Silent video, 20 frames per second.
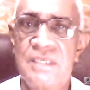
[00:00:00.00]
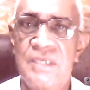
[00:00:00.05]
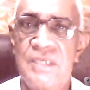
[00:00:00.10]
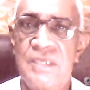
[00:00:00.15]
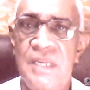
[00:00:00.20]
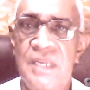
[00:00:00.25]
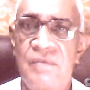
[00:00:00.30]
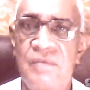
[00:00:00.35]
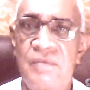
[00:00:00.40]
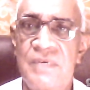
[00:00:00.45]
is
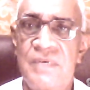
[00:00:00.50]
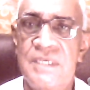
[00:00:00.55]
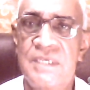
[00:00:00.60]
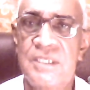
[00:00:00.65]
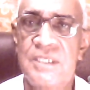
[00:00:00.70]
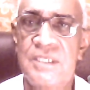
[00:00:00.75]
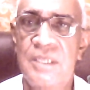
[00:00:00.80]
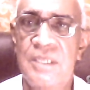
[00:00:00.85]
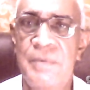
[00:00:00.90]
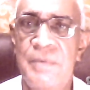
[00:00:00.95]
delivered,
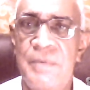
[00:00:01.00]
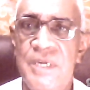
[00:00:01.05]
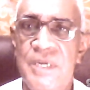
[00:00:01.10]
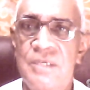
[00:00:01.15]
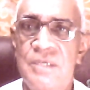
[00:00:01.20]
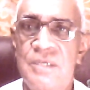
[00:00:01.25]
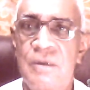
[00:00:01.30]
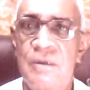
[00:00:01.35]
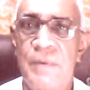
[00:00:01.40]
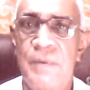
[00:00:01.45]

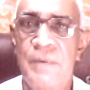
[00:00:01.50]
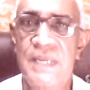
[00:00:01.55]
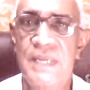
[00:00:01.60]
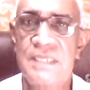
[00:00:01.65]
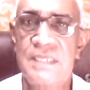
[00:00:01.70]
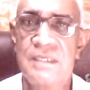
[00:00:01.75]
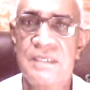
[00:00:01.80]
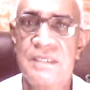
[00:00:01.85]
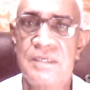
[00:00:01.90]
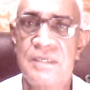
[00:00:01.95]
separation of
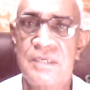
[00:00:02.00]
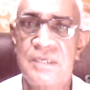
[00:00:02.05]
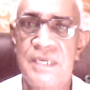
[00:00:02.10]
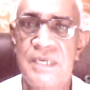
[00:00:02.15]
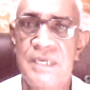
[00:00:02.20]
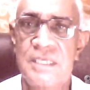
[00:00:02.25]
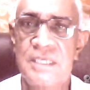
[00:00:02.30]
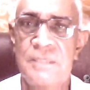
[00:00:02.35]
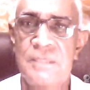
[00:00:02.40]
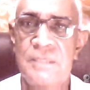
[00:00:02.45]
placenta
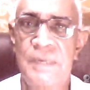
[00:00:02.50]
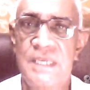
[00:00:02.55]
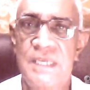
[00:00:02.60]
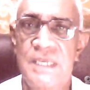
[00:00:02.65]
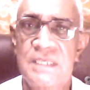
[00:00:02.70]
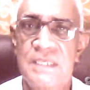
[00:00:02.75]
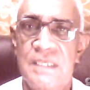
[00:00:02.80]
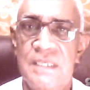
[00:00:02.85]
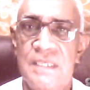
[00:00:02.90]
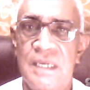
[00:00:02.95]
takes
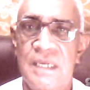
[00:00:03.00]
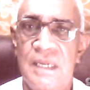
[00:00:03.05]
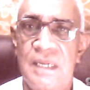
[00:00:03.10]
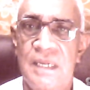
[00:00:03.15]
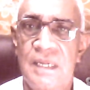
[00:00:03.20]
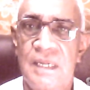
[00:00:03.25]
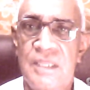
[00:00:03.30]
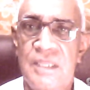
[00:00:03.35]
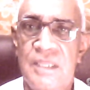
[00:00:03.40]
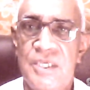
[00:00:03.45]
place.
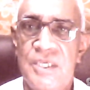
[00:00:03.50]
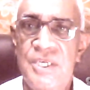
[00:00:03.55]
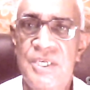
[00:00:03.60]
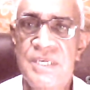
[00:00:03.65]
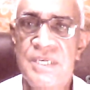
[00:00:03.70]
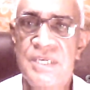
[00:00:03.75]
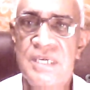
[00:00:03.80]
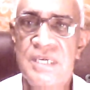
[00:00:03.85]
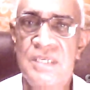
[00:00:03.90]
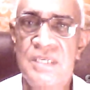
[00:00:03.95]
The
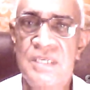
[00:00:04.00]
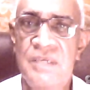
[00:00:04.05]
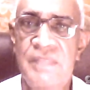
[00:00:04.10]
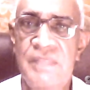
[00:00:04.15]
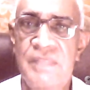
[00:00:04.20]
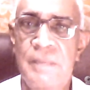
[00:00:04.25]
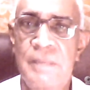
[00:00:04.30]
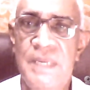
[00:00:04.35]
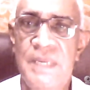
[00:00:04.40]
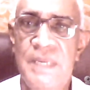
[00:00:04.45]
shrinkage of
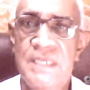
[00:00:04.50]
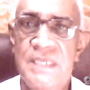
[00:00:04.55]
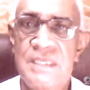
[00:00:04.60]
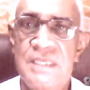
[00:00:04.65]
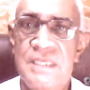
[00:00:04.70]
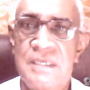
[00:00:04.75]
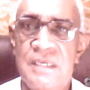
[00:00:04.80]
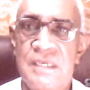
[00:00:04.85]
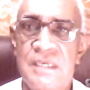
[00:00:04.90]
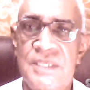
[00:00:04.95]
the
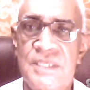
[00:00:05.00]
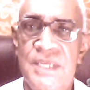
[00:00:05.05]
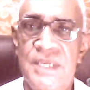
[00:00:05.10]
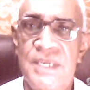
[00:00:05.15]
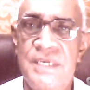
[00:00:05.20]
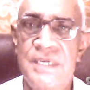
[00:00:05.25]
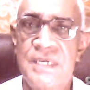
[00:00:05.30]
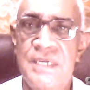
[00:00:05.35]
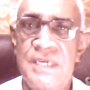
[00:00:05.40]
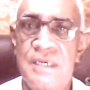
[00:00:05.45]
placental
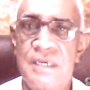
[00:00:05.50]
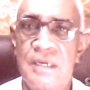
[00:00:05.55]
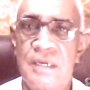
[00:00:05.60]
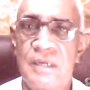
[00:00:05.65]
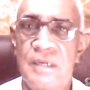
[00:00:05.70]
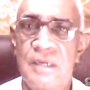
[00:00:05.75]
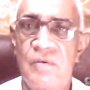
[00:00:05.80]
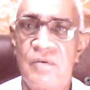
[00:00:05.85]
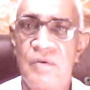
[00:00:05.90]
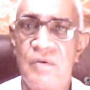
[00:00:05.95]
site and
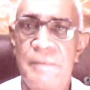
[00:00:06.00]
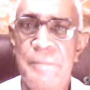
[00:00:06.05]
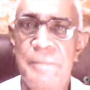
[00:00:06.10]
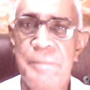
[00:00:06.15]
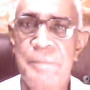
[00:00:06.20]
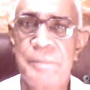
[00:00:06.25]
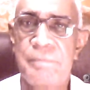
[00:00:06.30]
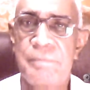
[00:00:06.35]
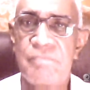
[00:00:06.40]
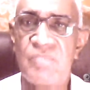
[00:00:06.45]

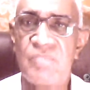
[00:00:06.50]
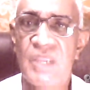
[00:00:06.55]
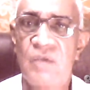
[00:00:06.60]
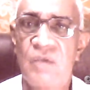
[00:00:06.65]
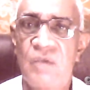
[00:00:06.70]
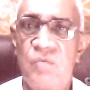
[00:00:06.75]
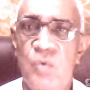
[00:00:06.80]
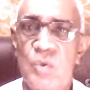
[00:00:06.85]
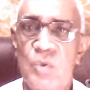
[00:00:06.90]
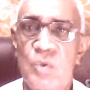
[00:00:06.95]

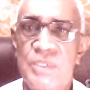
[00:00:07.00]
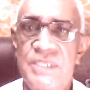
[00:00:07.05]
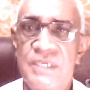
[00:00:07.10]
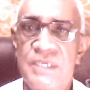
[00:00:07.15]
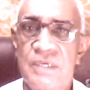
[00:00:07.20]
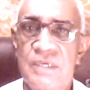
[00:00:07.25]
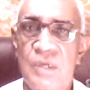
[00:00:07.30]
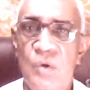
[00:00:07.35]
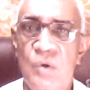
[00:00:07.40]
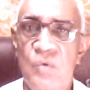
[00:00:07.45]

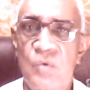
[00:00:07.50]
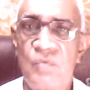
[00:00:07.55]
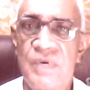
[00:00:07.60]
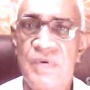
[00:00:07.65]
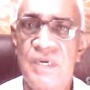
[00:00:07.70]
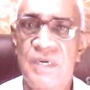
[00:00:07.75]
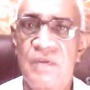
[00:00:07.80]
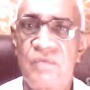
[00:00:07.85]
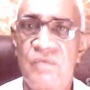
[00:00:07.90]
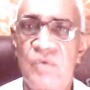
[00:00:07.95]
forcing
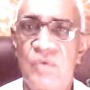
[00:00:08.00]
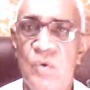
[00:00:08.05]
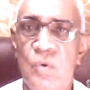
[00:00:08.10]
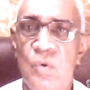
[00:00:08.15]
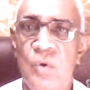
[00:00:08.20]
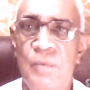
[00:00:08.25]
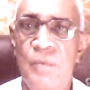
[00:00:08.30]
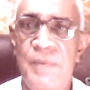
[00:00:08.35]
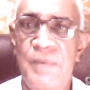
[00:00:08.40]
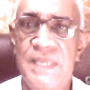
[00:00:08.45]
downward of
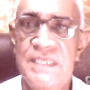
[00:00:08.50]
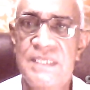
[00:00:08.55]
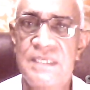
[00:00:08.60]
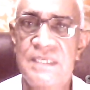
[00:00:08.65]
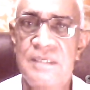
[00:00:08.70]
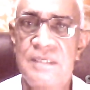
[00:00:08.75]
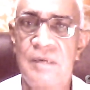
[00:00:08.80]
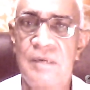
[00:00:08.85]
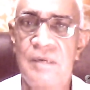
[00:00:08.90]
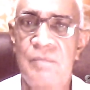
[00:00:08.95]
whole
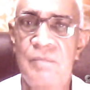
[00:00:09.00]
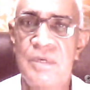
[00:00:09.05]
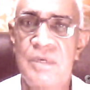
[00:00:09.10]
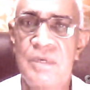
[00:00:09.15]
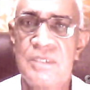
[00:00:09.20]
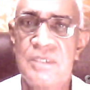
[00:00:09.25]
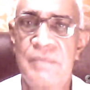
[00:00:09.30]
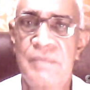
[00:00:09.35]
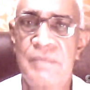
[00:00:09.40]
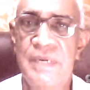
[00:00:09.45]
placental
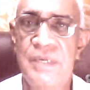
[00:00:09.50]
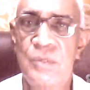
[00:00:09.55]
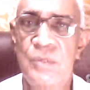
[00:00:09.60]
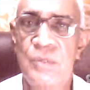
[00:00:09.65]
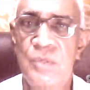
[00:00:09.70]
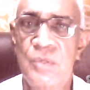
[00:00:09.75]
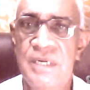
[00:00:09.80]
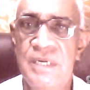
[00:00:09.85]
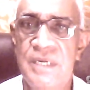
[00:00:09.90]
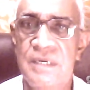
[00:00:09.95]
mass by
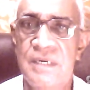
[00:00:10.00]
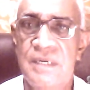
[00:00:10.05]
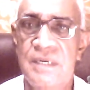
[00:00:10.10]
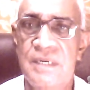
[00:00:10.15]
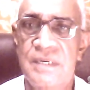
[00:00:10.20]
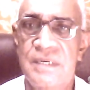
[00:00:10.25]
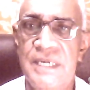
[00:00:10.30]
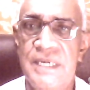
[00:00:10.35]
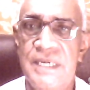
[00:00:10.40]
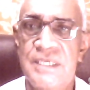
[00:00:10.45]
uterine
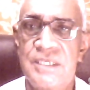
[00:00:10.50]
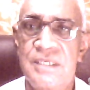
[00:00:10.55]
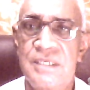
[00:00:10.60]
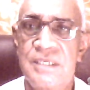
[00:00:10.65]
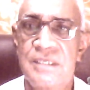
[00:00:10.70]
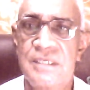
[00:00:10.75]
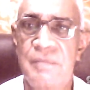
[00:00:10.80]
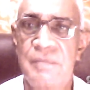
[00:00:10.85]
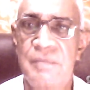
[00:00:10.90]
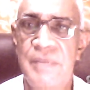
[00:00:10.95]

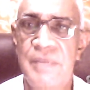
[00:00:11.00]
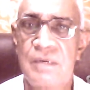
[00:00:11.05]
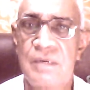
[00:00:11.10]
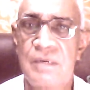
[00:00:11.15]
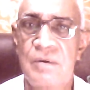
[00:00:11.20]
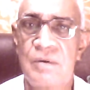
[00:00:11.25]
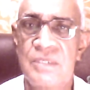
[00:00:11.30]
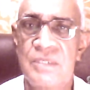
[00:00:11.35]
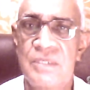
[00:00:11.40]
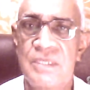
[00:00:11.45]
contractions may
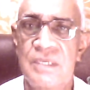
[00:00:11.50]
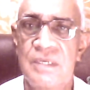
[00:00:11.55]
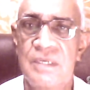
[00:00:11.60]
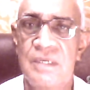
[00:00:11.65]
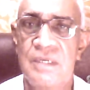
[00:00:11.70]
cause